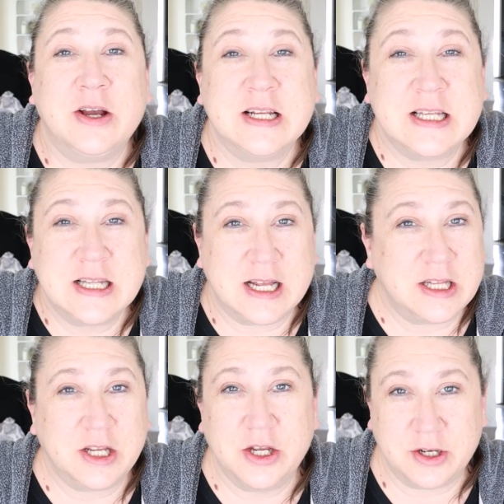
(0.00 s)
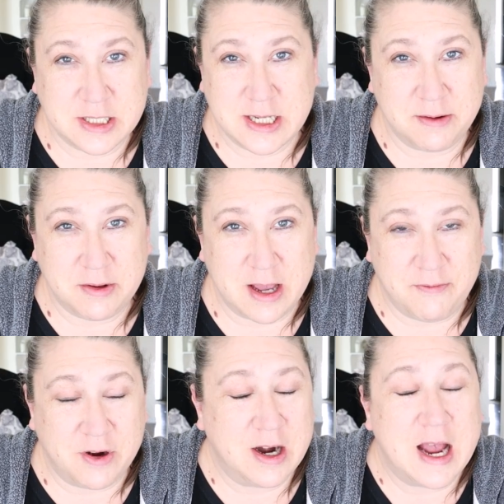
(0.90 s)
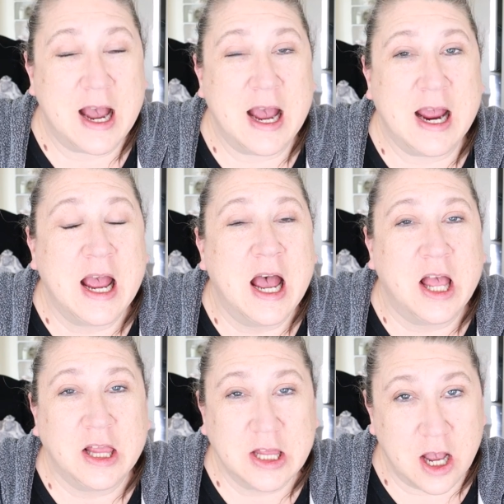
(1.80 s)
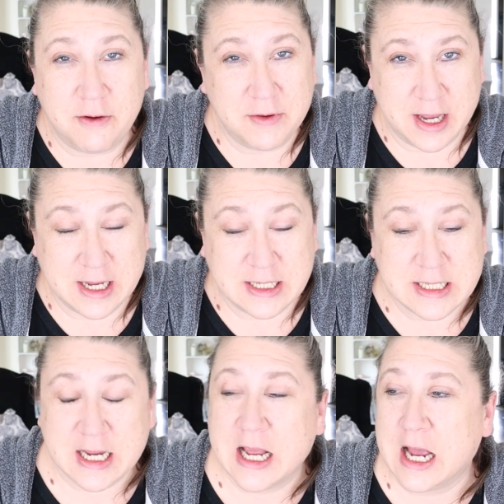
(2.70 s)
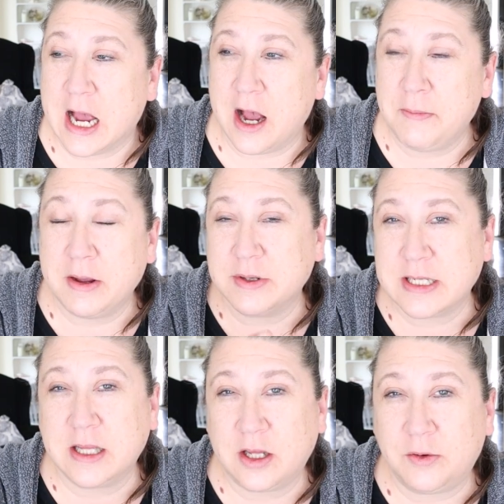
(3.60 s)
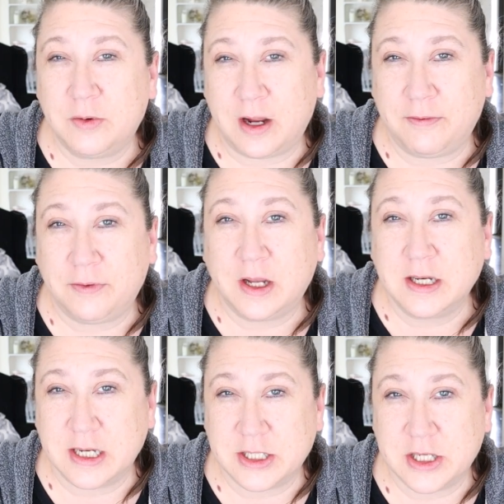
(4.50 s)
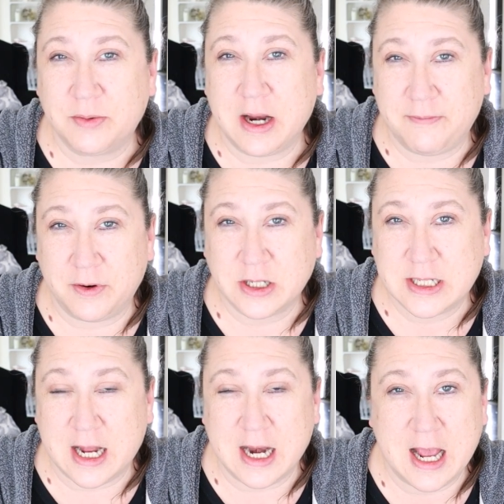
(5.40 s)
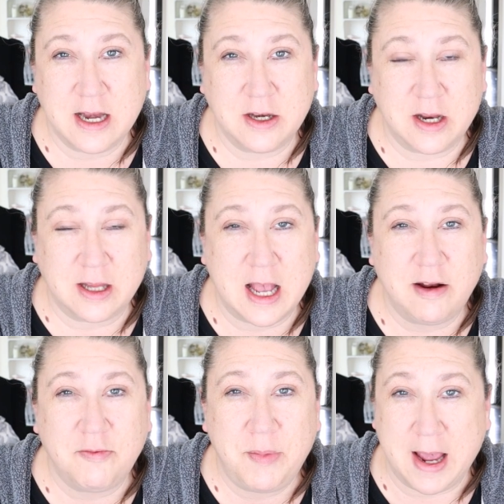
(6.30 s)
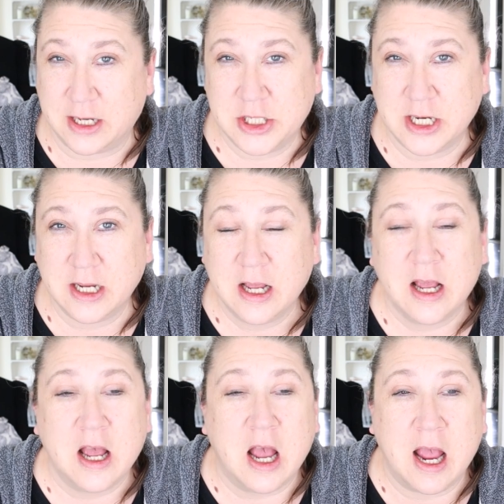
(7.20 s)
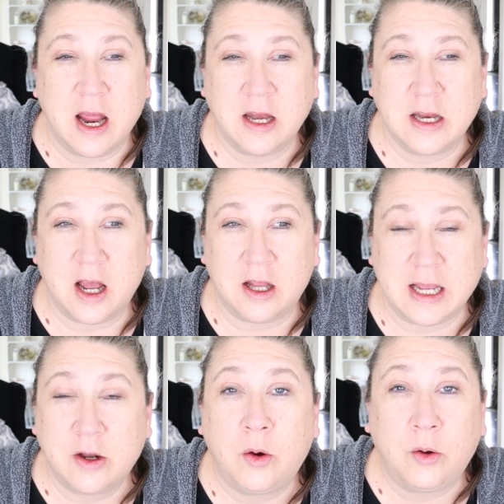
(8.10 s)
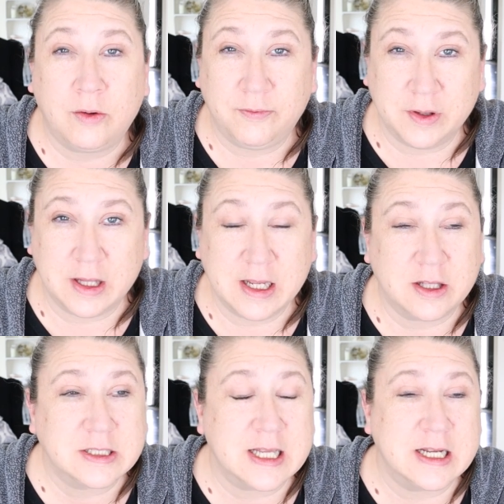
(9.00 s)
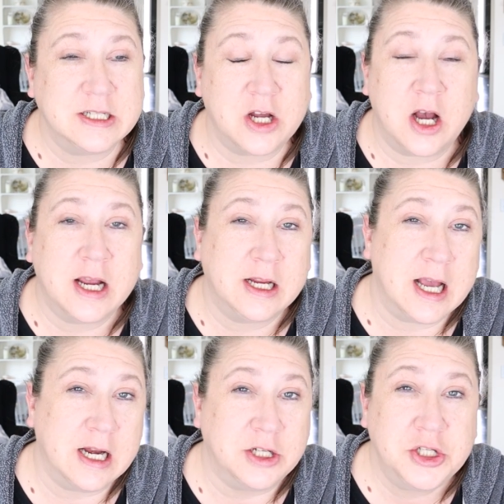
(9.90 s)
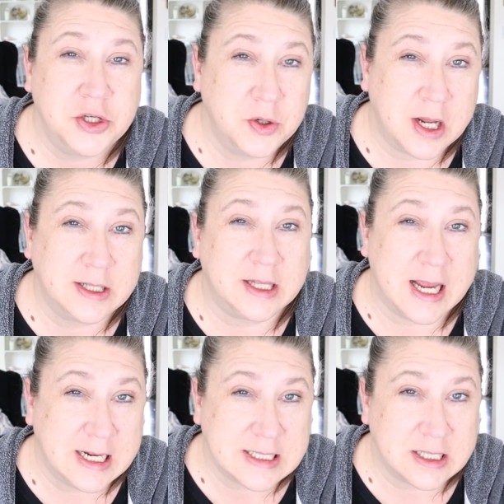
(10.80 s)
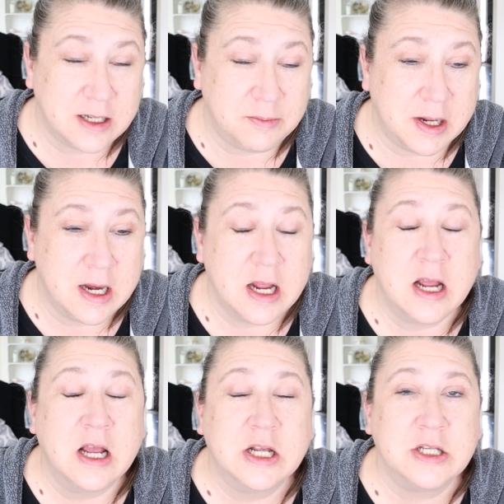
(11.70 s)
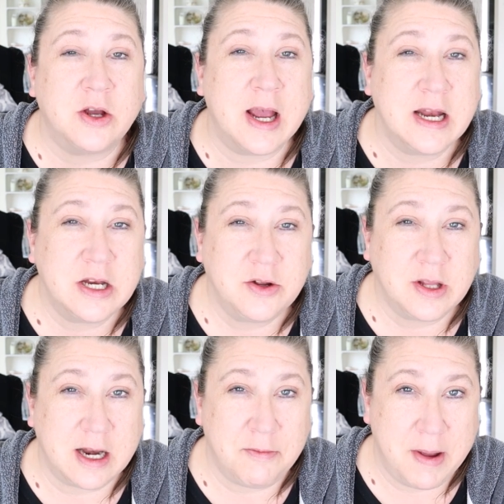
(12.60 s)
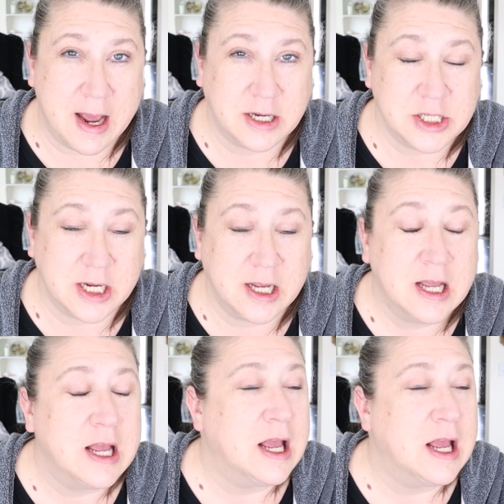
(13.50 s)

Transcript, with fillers: Isn't that the cutest table ever? I love it. It was in a little rough condition when I first got it. It had a lot of patching and like hole filling. It looks like a dog had kind of chewed on the legs a little bit. So I had to do a lot of patching.